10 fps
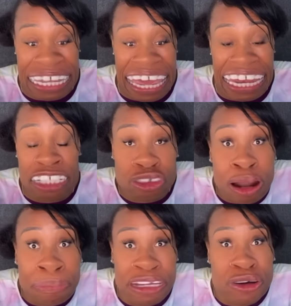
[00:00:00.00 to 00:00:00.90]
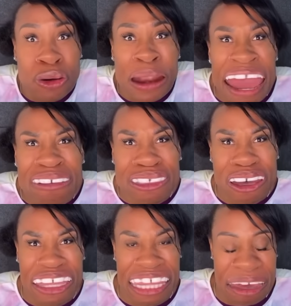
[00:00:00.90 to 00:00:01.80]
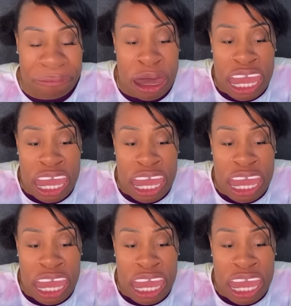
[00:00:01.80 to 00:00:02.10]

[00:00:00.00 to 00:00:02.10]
head and dropping crowns on them.